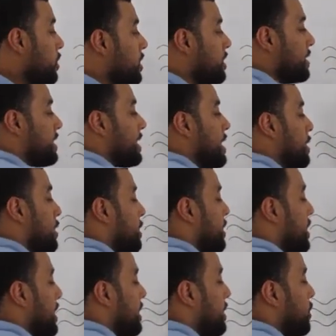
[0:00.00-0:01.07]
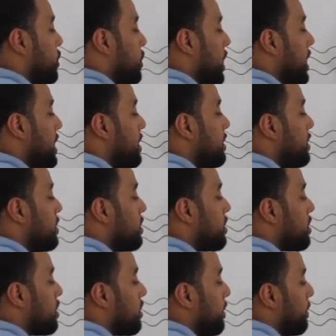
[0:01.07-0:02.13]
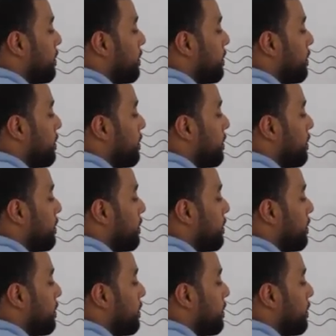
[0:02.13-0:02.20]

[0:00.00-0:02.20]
can see that the chains